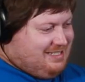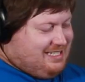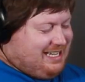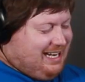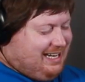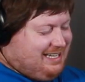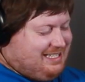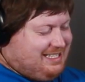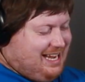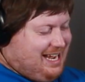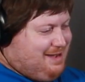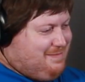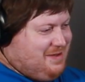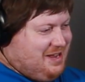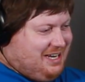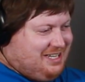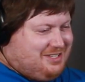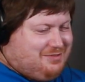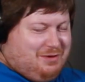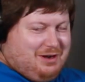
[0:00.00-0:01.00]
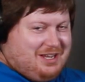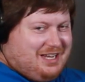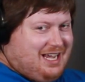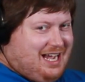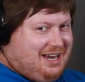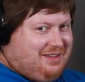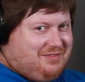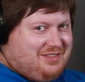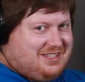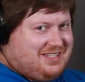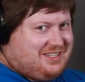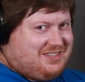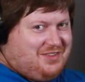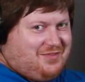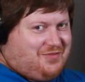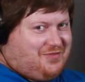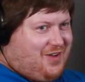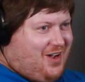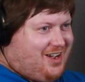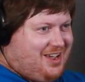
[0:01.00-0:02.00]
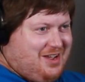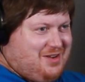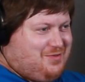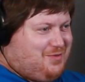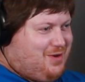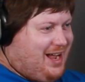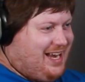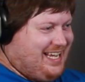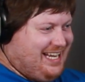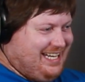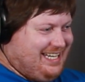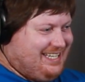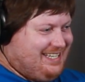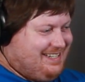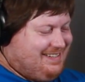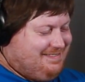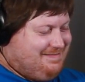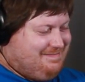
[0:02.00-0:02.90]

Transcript: God damn it, I swear to God if this is the fucking wedding.